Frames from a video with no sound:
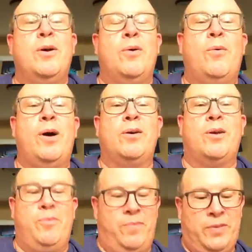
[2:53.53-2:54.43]

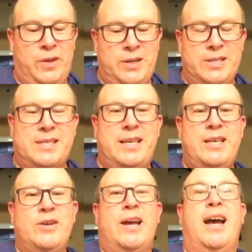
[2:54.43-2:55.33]
Welcome. Good to see
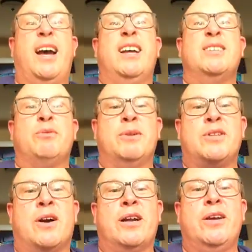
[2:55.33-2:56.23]
you guys from the
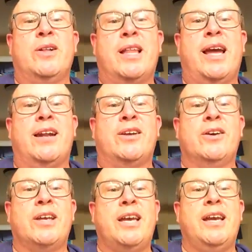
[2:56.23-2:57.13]
Tar Heel land.
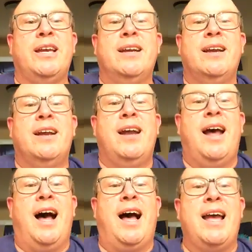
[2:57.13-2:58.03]
Cookie,
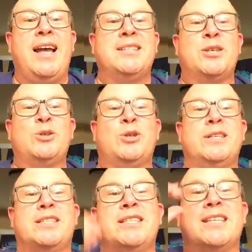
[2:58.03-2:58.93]
I hate social
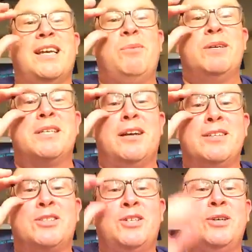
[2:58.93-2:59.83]
distancing and miss
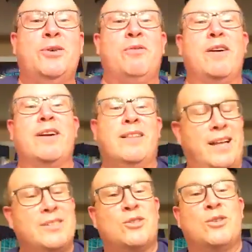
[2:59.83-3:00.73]
hugs too.
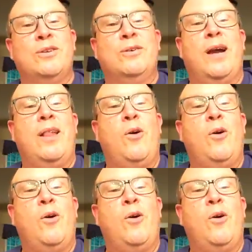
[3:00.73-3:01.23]
That's true. Hello,